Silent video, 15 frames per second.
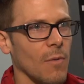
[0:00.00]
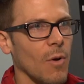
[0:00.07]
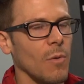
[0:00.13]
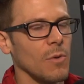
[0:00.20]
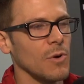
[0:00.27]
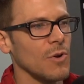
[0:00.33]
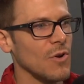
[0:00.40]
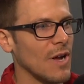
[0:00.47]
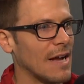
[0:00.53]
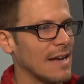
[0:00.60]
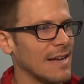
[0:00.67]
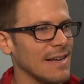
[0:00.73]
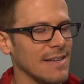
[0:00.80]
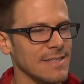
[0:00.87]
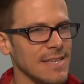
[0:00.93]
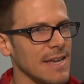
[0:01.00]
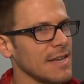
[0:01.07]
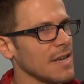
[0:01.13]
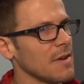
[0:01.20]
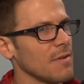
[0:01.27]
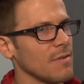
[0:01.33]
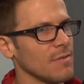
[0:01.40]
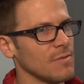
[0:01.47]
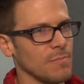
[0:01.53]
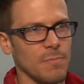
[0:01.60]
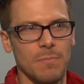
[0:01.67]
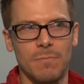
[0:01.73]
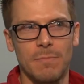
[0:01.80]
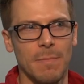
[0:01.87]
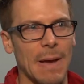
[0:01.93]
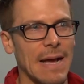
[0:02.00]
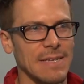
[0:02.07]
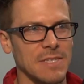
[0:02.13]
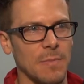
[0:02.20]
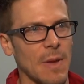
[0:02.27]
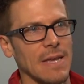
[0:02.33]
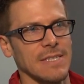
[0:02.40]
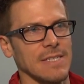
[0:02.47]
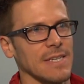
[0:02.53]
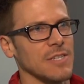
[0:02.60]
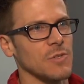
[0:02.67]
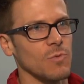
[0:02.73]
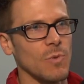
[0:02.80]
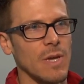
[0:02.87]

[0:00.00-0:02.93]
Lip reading: Well, we're taking it back to basics.